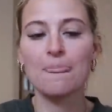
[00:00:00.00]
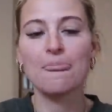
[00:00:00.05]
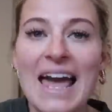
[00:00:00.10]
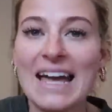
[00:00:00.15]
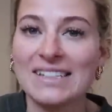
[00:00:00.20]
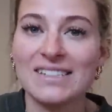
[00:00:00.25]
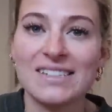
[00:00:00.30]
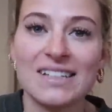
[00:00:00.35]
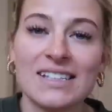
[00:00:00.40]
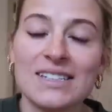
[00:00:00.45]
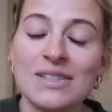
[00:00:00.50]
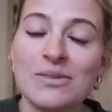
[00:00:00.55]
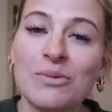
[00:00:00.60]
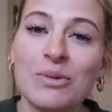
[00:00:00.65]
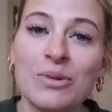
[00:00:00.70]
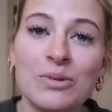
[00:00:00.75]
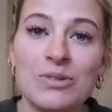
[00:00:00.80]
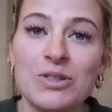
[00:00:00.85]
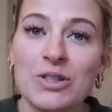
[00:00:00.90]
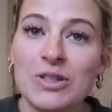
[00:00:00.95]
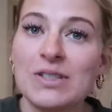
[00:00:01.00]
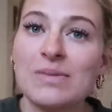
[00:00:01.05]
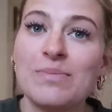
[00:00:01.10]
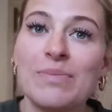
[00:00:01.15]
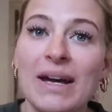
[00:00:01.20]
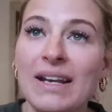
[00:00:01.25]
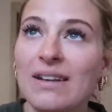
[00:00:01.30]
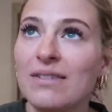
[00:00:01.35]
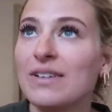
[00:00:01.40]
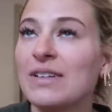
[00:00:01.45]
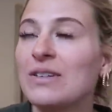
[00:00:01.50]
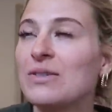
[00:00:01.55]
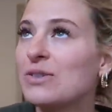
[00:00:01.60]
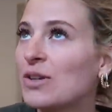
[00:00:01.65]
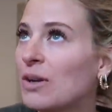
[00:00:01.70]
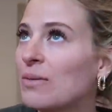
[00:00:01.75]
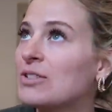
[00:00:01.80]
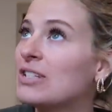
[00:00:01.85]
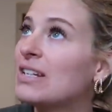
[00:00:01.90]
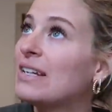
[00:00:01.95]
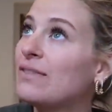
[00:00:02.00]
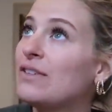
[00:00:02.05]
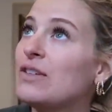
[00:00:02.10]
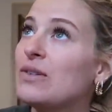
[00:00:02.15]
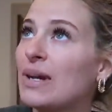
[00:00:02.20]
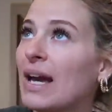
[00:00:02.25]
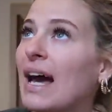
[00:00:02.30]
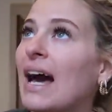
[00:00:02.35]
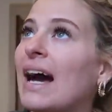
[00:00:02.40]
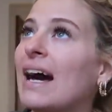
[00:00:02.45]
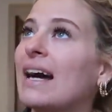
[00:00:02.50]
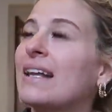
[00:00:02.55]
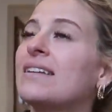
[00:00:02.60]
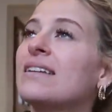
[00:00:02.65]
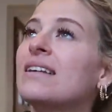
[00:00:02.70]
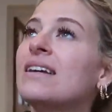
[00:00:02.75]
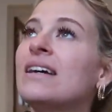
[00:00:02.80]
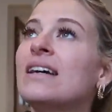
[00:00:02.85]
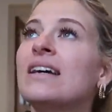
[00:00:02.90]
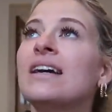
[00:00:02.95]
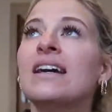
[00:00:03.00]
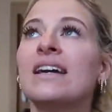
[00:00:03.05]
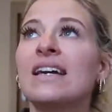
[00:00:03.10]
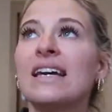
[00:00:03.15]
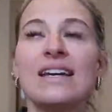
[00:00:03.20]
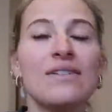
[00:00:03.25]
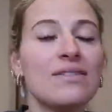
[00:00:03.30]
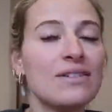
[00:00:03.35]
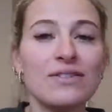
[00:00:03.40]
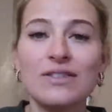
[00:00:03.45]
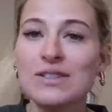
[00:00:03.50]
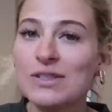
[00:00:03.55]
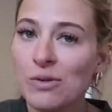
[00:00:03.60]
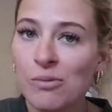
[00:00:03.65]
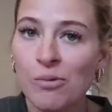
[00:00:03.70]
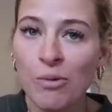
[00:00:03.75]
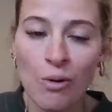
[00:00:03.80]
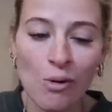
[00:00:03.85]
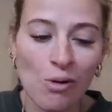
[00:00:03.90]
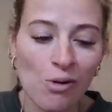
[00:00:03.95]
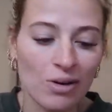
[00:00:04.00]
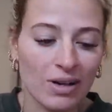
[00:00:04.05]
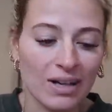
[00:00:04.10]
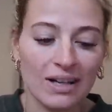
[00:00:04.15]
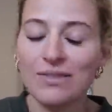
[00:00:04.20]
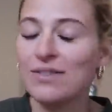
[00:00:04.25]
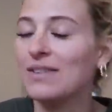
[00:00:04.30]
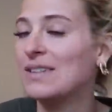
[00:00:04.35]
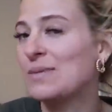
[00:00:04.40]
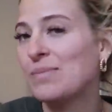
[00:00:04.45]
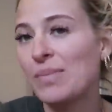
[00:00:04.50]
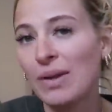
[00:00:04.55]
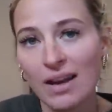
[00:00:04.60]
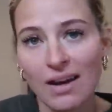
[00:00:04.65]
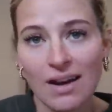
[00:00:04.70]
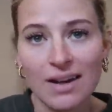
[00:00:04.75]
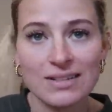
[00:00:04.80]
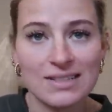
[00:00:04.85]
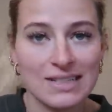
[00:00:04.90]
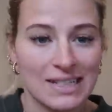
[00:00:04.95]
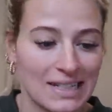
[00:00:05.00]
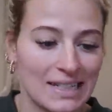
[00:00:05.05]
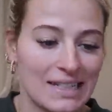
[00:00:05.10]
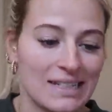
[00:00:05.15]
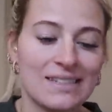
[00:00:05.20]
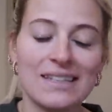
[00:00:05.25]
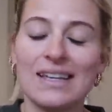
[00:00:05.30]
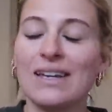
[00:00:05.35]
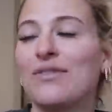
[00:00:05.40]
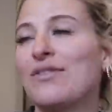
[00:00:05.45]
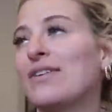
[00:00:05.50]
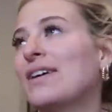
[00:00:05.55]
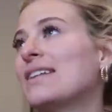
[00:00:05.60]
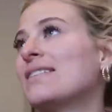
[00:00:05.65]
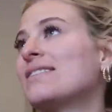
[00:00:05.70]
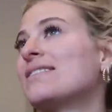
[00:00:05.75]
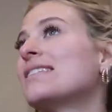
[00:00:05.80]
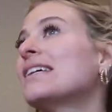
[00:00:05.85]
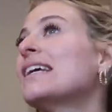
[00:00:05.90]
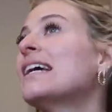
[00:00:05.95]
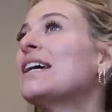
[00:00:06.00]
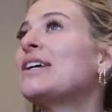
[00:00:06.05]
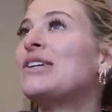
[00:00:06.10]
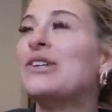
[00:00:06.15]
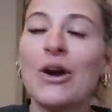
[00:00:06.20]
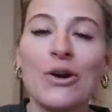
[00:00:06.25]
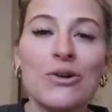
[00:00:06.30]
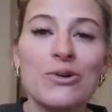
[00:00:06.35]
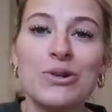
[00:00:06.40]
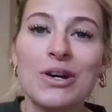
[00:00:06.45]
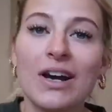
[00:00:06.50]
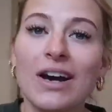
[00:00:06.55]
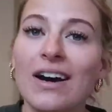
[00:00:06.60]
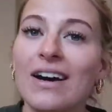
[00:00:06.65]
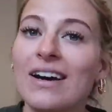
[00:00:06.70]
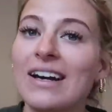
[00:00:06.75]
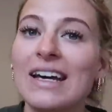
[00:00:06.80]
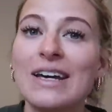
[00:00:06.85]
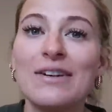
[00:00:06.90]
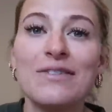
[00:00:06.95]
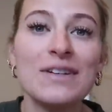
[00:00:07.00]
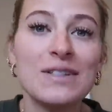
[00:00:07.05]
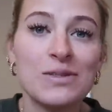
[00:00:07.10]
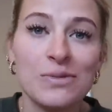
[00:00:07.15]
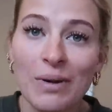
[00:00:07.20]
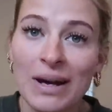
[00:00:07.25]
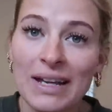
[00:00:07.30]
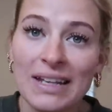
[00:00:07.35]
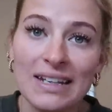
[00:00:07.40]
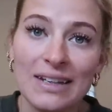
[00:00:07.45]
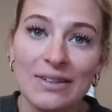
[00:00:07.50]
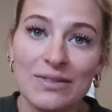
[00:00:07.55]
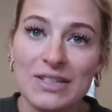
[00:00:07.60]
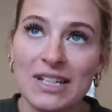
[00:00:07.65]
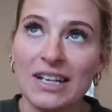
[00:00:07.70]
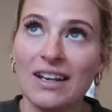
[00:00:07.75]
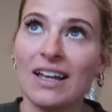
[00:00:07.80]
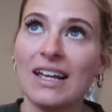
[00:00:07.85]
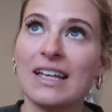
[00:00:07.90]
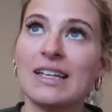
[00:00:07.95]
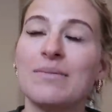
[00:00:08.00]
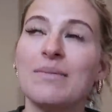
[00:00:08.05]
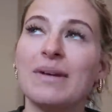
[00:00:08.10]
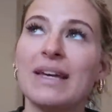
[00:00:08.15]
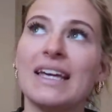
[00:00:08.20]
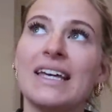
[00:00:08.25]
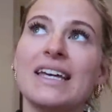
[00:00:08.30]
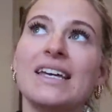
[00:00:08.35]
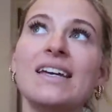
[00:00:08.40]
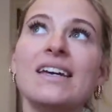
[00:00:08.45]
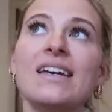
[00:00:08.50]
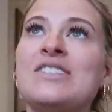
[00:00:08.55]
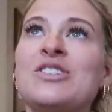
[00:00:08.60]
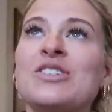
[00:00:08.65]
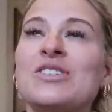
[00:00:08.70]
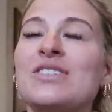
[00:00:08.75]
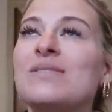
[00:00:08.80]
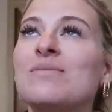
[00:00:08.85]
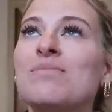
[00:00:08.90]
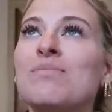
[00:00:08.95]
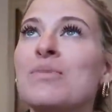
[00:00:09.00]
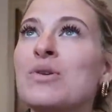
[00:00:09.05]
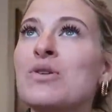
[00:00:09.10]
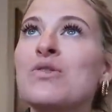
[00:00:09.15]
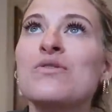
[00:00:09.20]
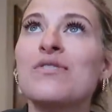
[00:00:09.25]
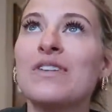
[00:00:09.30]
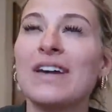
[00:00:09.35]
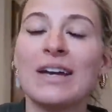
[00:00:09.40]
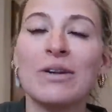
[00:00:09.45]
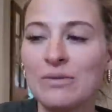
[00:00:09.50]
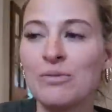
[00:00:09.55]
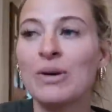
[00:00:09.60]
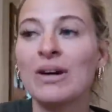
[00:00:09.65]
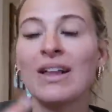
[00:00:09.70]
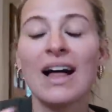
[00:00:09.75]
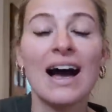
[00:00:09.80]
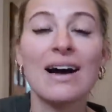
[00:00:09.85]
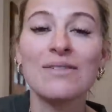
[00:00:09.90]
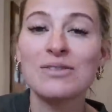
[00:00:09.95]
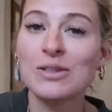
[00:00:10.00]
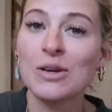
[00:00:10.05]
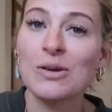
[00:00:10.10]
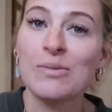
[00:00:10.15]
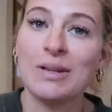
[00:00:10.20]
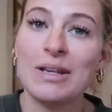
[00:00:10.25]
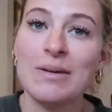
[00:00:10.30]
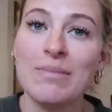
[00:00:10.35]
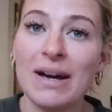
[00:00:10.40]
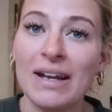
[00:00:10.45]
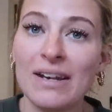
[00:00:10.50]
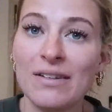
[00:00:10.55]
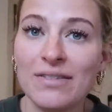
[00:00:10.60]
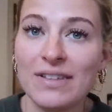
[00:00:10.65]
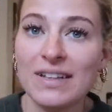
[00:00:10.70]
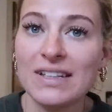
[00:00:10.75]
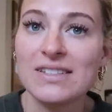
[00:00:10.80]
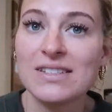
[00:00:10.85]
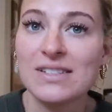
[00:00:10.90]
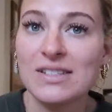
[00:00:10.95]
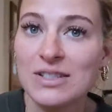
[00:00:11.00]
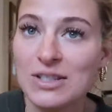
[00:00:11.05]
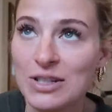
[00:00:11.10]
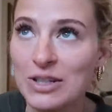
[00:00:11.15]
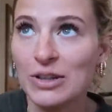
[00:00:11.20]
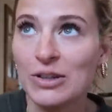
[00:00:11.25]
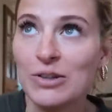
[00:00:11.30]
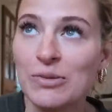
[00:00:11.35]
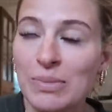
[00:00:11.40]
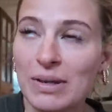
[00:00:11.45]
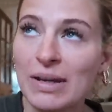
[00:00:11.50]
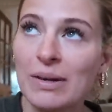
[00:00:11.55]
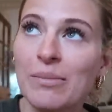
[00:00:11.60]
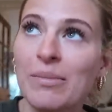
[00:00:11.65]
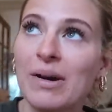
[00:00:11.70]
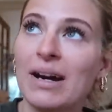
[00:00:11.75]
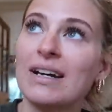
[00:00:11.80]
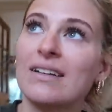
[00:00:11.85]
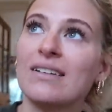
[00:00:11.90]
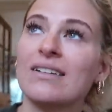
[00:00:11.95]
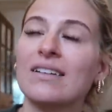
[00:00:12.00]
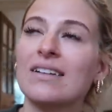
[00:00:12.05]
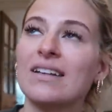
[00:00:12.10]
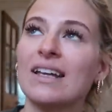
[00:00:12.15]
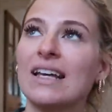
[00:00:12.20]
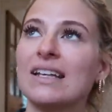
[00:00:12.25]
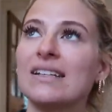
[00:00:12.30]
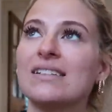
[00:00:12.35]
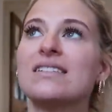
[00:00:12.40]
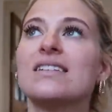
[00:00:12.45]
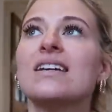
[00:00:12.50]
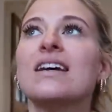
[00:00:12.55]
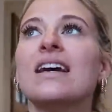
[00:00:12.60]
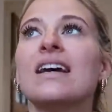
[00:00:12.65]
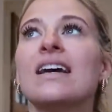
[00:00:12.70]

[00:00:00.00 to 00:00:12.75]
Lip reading: Exercising will just benefit you so much if you can, even if it's a walk, if it's Pilates, if it's yoga, if it's weightlifting like me. Just moving, it will have so many benefits to you being pregnant, and,